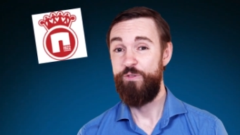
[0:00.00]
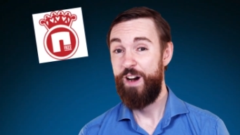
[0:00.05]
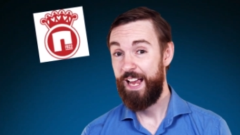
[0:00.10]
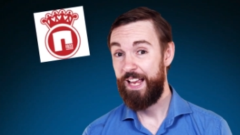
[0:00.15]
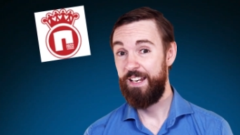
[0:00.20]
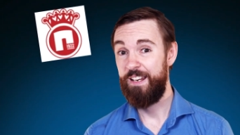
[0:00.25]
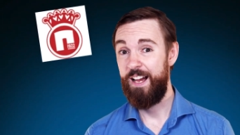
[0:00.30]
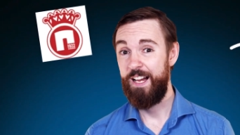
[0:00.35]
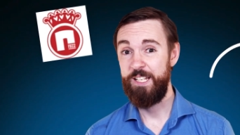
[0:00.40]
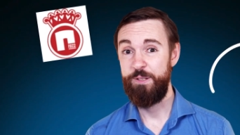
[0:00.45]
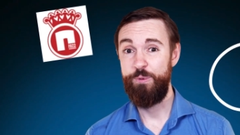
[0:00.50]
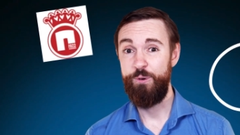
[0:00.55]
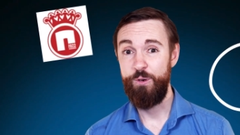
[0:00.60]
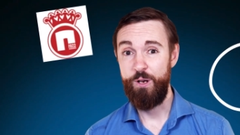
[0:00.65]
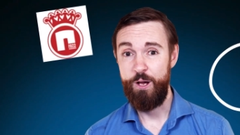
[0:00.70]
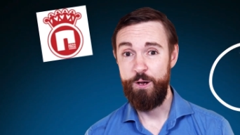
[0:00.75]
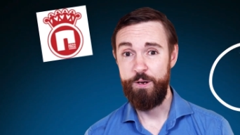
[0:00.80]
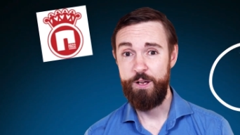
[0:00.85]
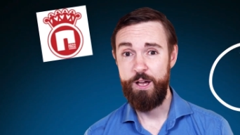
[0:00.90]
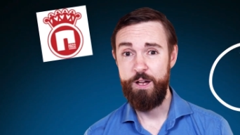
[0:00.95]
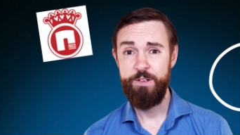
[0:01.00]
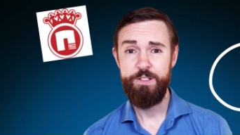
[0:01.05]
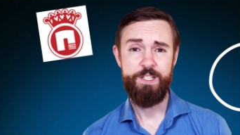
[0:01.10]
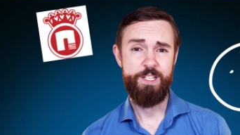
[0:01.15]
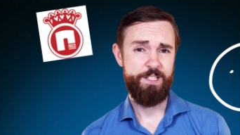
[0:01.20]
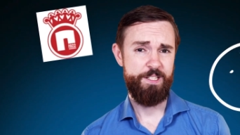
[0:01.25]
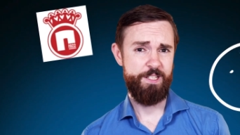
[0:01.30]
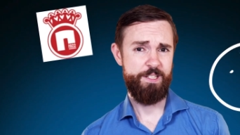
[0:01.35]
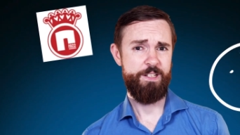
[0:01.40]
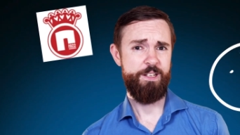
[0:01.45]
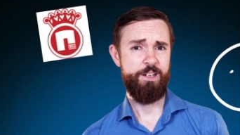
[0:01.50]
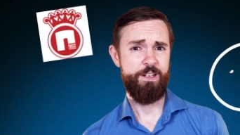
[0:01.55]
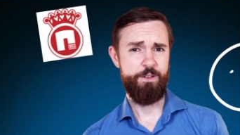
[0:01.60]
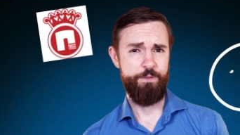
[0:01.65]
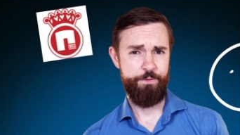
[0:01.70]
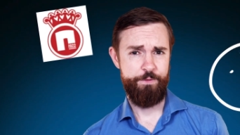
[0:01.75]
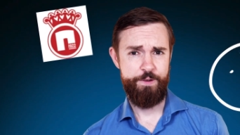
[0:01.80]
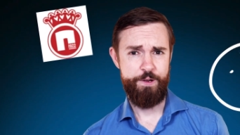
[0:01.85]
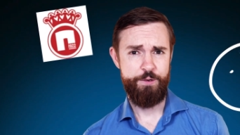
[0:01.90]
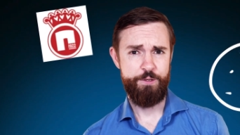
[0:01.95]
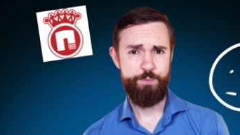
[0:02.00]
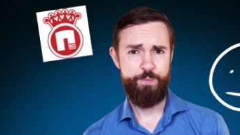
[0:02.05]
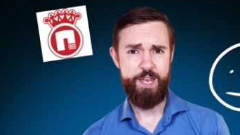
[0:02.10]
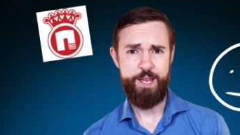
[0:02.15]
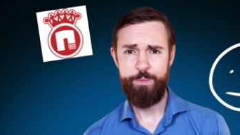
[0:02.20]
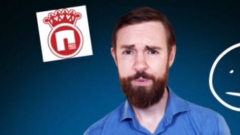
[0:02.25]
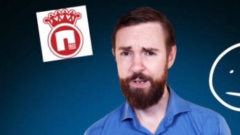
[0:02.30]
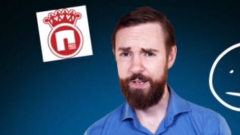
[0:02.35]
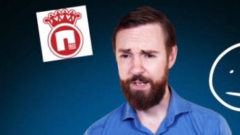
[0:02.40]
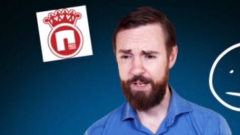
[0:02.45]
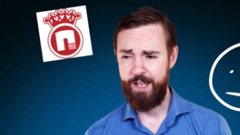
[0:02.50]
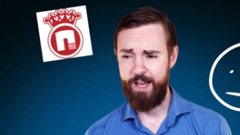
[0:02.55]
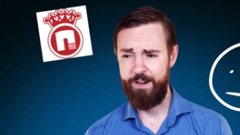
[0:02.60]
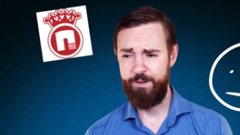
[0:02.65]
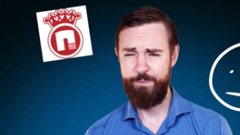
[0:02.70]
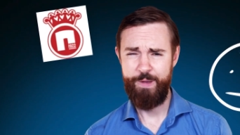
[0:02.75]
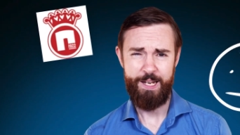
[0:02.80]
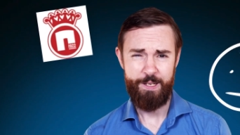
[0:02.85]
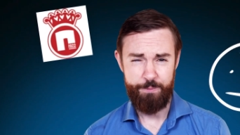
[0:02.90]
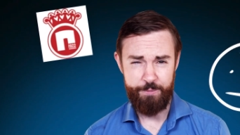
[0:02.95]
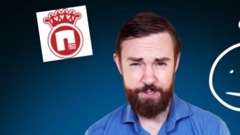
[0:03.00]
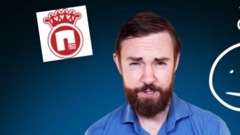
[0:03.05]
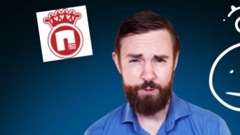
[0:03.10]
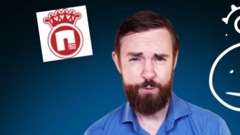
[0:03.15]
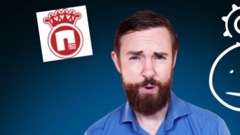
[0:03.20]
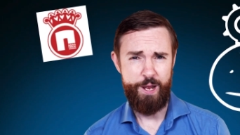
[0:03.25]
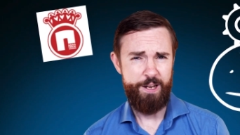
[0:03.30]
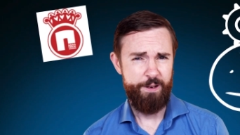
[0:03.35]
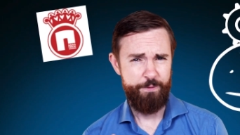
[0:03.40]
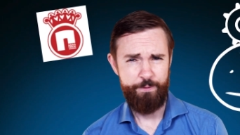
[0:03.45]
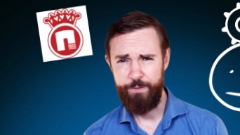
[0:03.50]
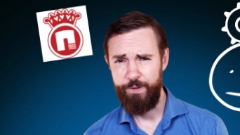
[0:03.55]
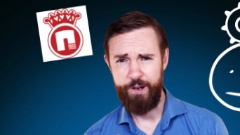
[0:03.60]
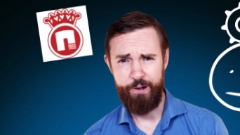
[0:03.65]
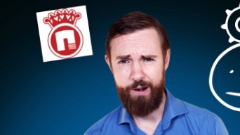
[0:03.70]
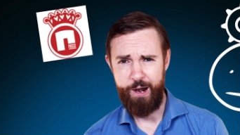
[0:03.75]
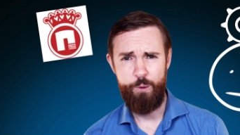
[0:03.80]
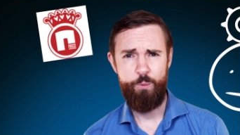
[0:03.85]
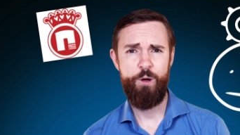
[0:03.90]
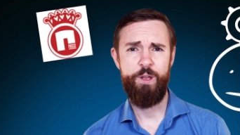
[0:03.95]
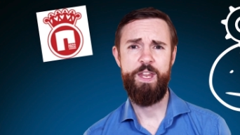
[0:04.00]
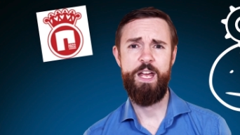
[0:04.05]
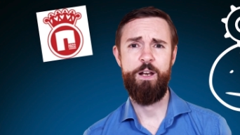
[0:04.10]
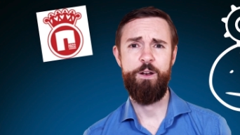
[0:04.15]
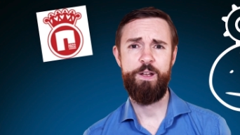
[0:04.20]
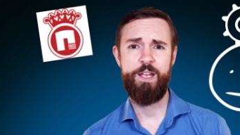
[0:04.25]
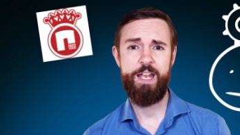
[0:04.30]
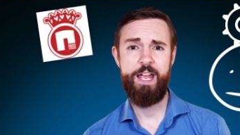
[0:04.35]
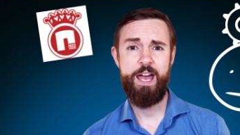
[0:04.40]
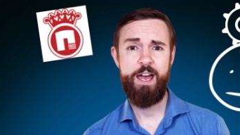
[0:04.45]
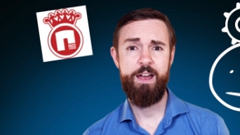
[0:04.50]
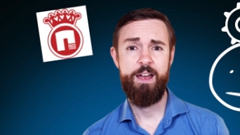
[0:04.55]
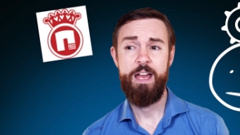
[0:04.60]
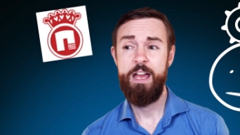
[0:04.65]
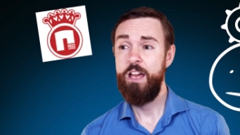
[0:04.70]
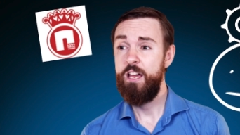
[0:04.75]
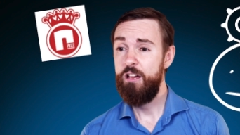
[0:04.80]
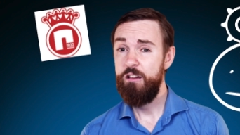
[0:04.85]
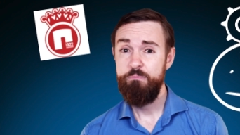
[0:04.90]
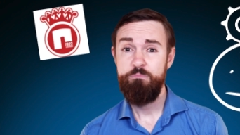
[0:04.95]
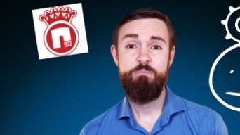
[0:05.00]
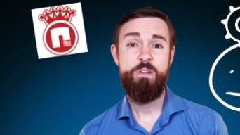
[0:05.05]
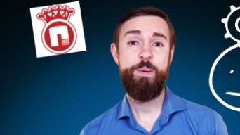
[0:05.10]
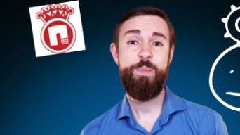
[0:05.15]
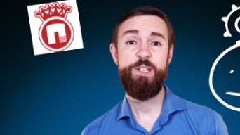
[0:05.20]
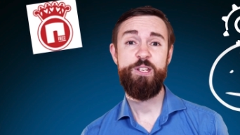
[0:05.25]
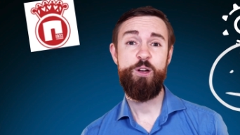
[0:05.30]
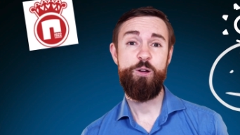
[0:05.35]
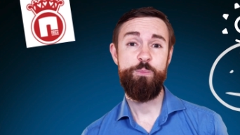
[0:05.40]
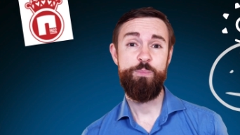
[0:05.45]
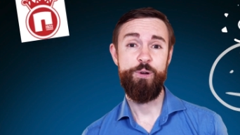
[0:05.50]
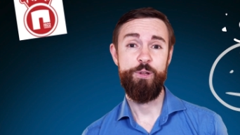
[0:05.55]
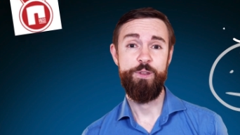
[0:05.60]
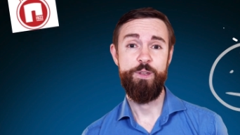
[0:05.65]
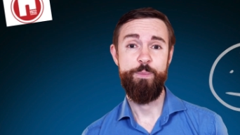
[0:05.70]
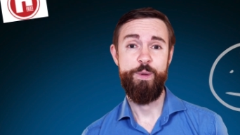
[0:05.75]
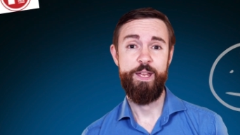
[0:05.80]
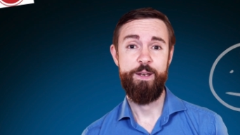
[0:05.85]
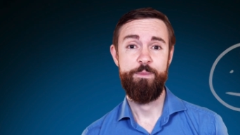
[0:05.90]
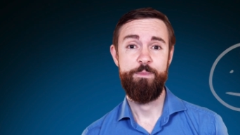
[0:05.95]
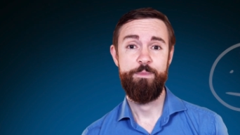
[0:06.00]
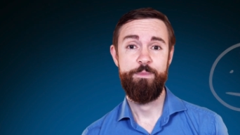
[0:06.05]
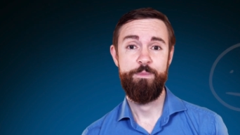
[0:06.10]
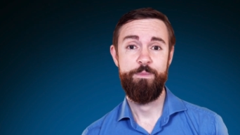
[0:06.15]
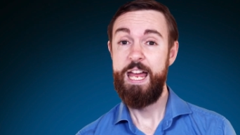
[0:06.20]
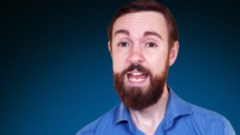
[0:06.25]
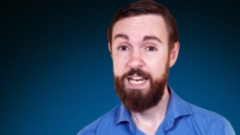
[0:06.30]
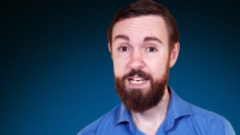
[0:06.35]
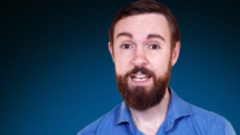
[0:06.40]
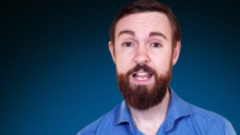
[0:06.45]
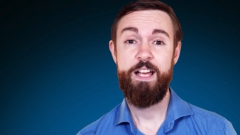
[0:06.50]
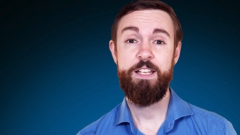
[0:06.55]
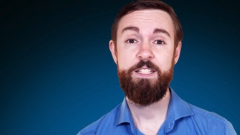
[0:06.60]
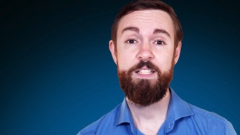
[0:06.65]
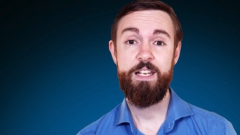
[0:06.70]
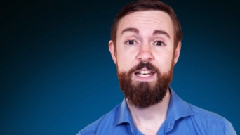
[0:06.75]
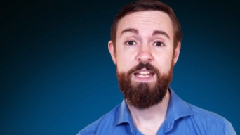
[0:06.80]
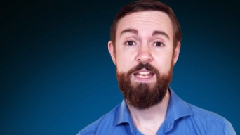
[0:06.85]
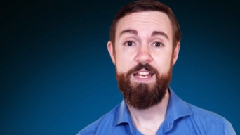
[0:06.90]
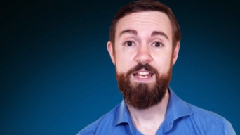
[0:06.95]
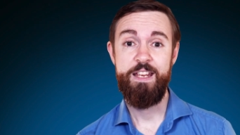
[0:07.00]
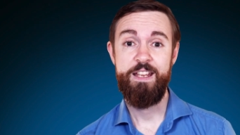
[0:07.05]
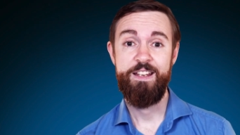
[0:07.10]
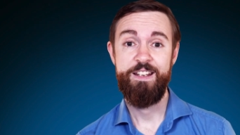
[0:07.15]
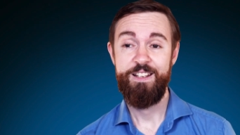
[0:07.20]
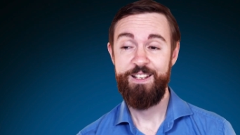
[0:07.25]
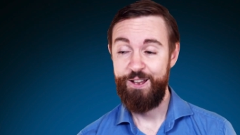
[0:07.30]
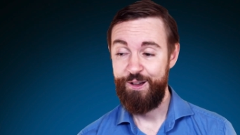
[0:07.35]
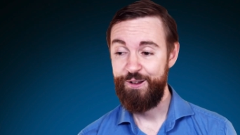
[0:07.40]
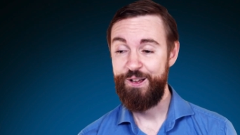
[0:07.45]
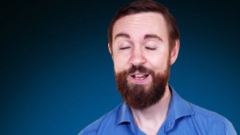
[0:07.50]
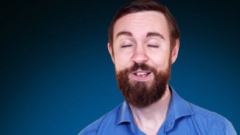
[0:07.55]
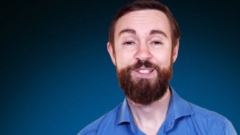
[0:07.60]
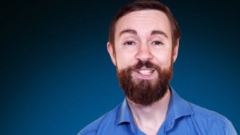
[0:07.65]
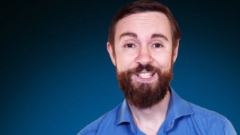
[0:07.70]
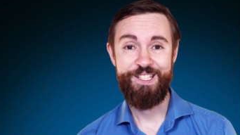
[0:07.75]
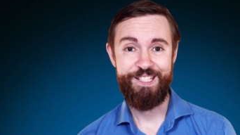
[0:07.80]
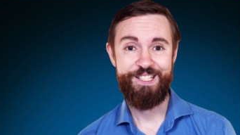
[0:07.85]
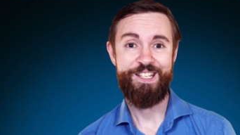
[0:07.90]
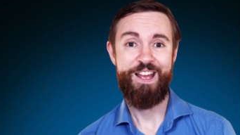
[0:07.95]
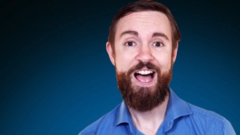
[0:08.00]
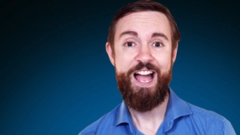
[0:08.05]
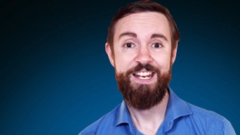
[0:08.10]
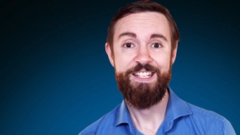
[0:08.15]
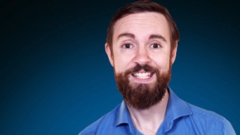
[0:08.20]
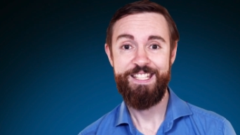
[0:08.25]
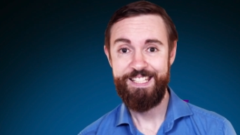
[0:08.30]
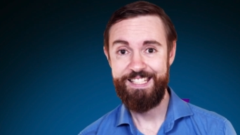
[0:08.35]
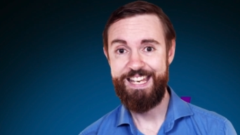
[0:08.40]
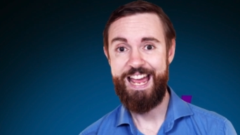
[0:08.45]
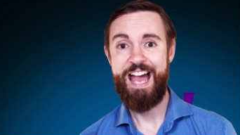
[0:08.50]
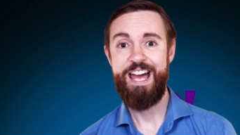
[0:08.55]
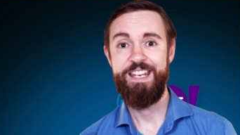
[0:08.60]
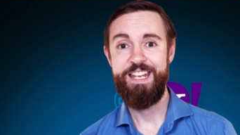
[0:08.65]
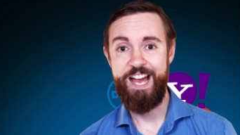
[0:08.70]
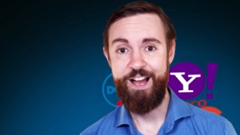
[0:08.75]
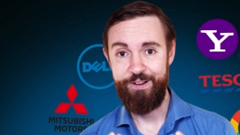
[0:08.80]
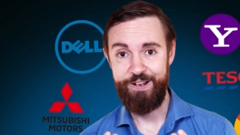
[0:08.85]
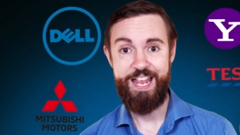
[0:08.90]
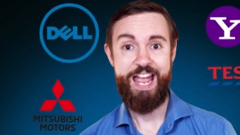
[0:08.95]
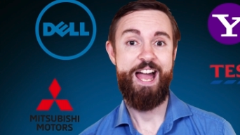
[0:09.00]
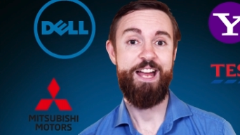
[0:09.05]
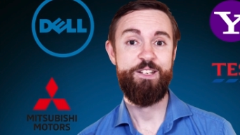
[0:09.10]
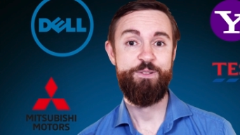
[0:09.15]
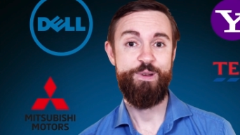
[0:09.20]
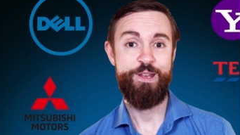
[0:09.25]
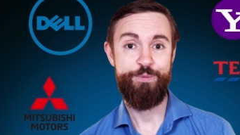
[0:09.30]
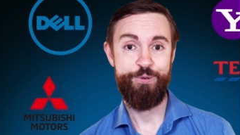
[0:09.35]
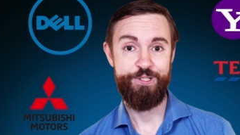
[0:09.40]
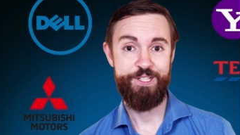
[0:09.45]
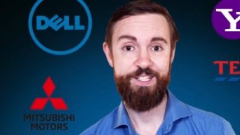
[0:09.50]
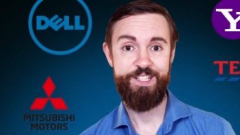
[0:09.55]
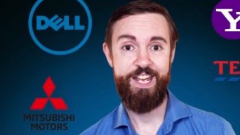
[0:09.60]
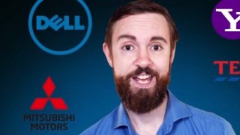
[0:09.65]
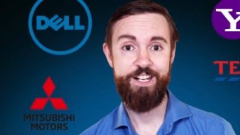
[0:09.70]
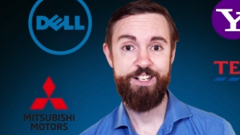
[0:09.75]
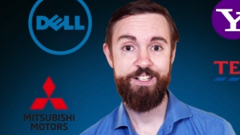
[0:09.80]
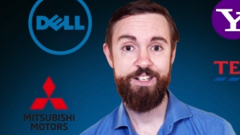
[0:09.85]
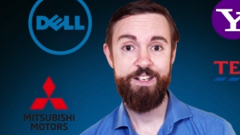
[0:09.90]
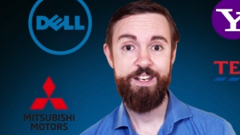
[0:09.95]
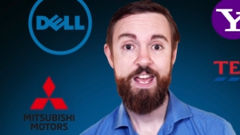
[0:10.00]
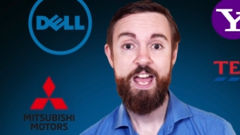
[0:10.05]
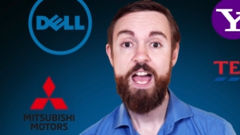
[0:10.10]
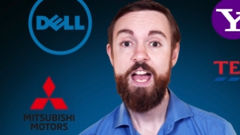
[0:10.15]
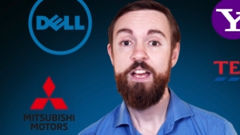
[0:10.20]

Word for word: recognizable logos and it's just going to confuse people and kind of make them squint and figure out what they're looking at, maybe don't put them in. And lastly, logos are designed to stand out and catch people's attention.